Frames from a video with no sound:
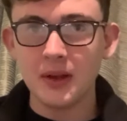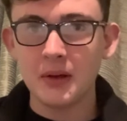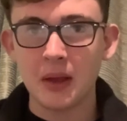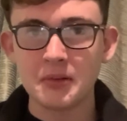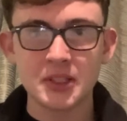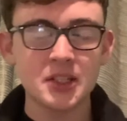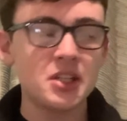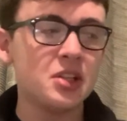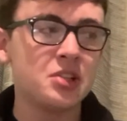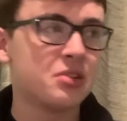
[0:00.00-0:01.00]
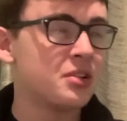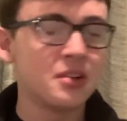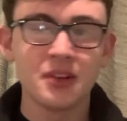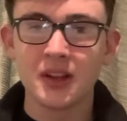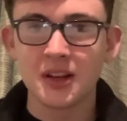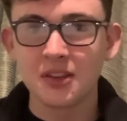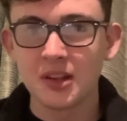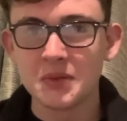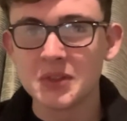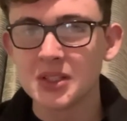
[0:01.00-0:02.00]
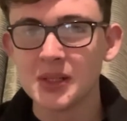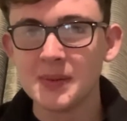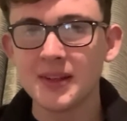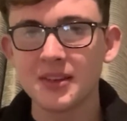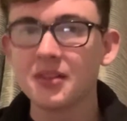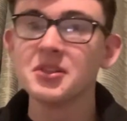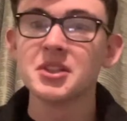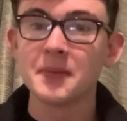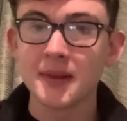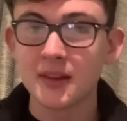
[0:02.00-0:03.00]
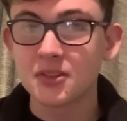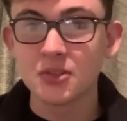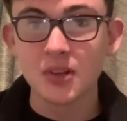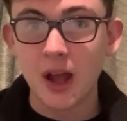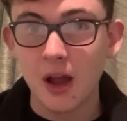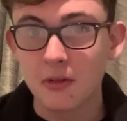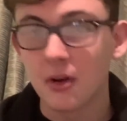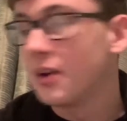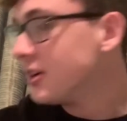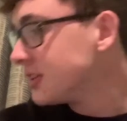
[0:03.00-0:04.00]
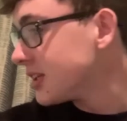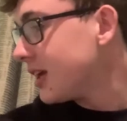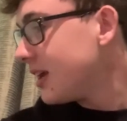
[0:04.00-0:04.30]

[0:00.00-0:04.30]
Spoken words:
It was actually shorter than I thought it was gonna be. I thought it was gonna be like 2.5 hours.